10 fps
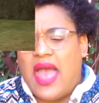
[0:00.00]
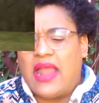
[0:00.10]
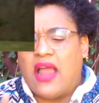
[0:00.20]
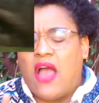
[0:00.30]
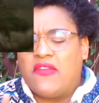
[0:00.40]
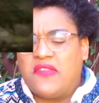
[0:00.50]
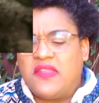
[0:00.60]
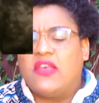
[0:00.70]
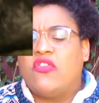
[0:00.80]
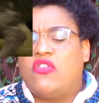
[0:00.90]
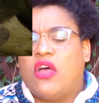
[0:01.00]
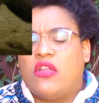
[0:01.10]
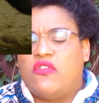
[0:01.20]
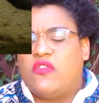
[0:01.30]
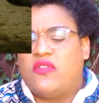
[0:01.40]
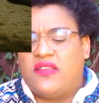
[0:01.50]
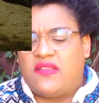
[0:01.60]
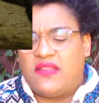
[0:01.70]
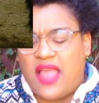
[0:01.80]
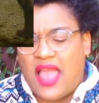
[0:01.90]
and are still done to
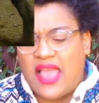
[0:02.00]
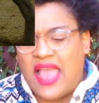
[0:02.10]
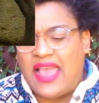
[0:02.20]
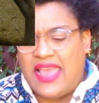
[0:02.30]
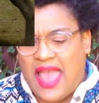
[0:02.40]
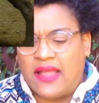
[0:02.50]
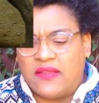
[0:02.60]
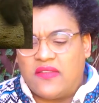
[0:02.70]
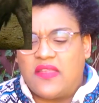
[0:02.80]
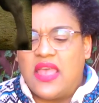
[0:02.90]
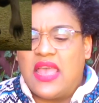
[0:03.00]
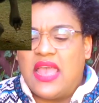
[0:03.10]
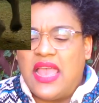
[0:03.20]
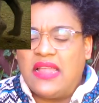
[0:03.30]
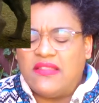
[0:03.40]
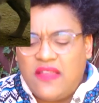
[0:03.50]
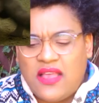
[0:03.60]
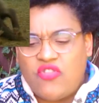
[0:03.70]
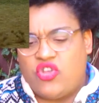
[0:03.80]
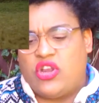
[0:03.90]
this day against
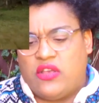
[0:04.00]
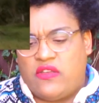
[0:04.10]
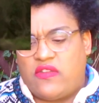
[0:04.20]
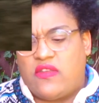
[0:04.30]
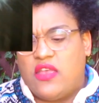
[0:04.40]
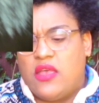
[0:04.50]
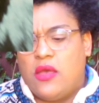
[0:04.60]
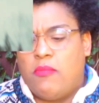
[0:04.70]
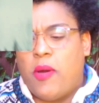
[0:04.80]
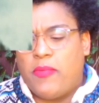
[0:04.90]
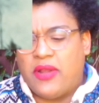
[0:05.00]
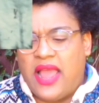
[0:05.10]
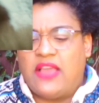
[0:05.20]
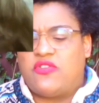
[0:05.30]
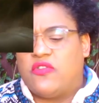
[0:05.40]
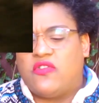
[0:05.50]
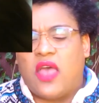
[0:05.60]
indigenous populations